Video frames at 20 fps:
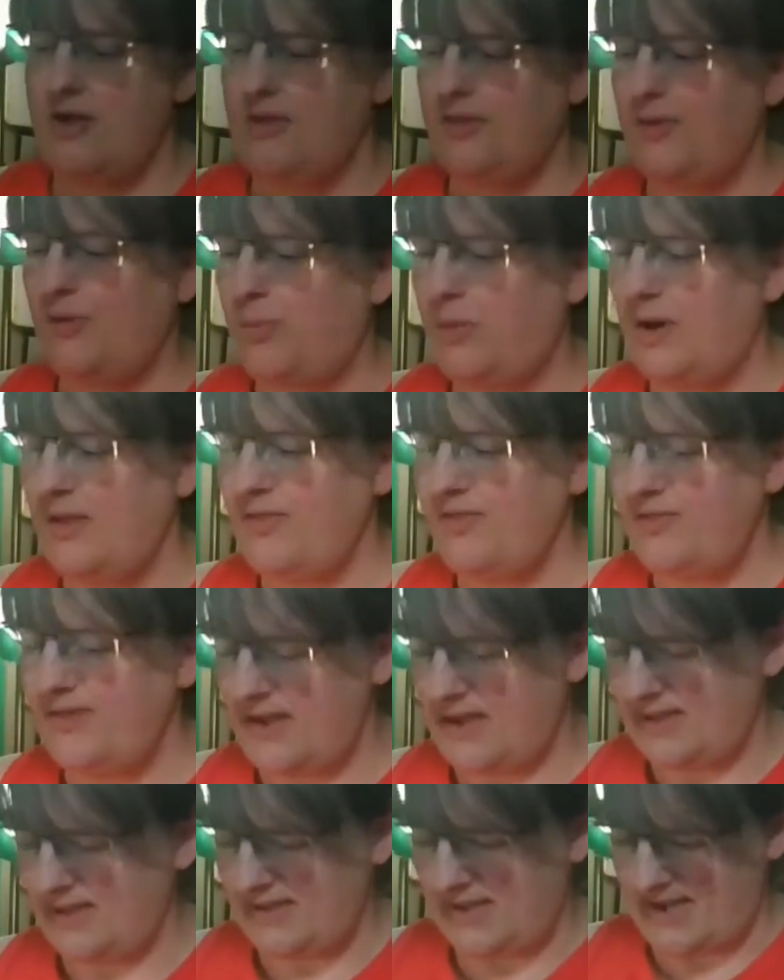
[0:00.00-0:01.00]
The one
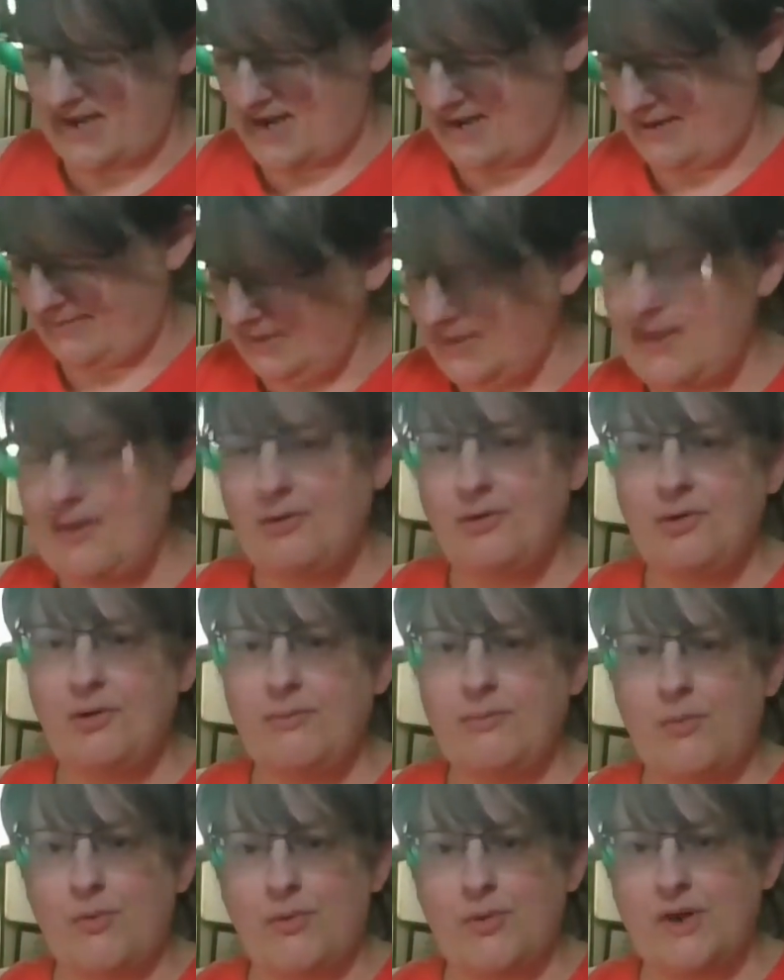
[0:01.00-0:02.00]
thing that Leonard
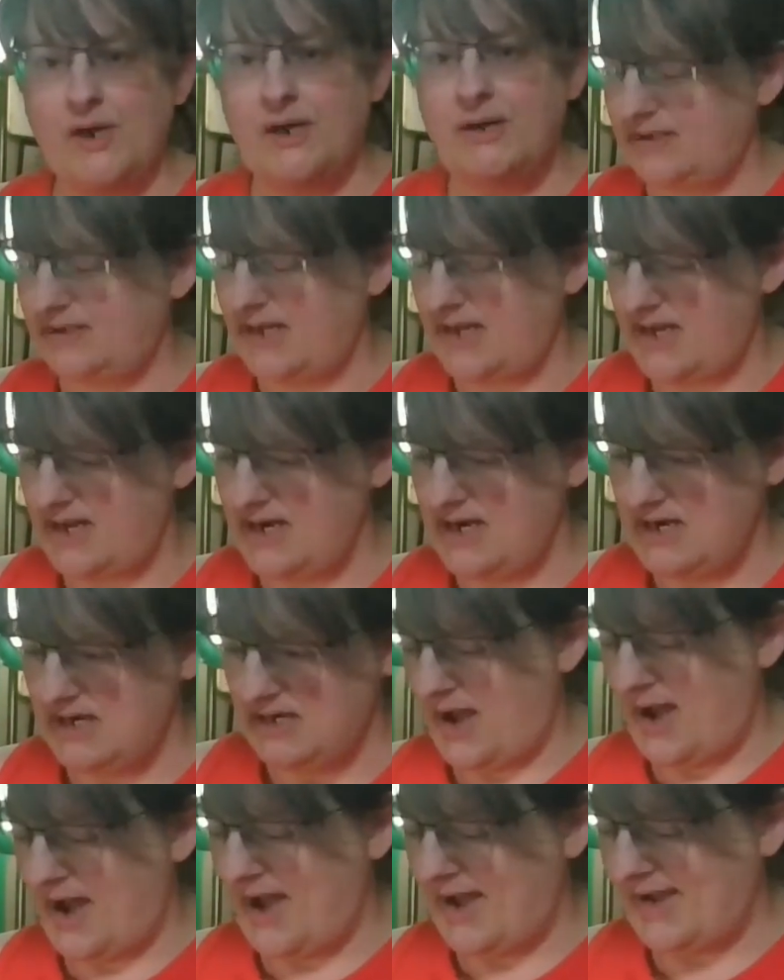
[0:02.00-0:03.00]
Moore said,
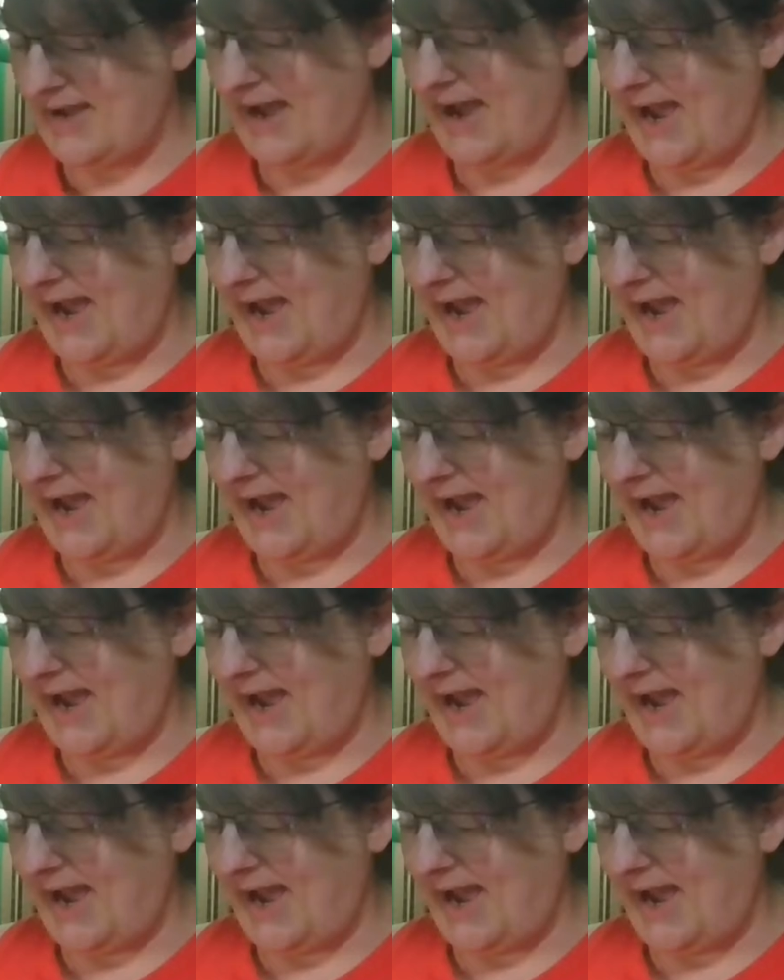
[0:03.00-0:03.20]
I